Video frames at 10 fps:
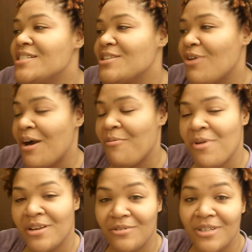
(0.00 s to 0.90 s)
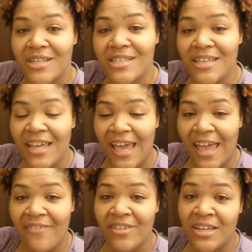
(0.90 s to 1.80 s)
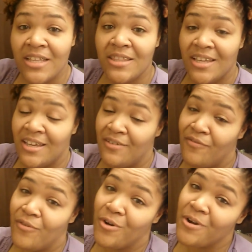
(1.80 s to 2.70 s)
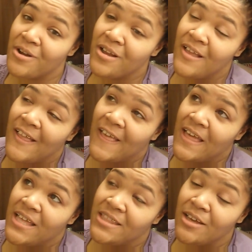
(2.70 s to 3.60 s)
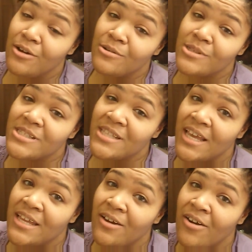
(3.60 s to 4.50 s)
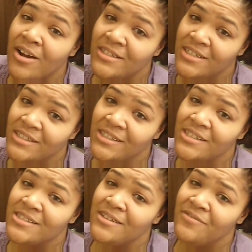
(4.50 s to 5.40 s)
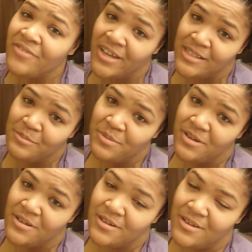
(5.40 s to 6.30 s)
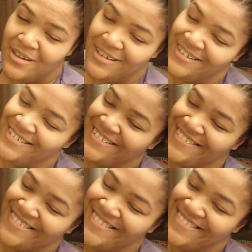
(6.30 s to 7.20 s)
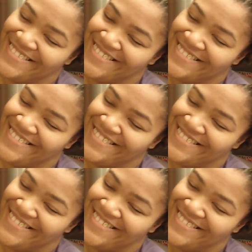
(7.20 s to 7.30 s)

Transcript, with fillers: So I wonder, does he have anything for those that are addicted to Facebook?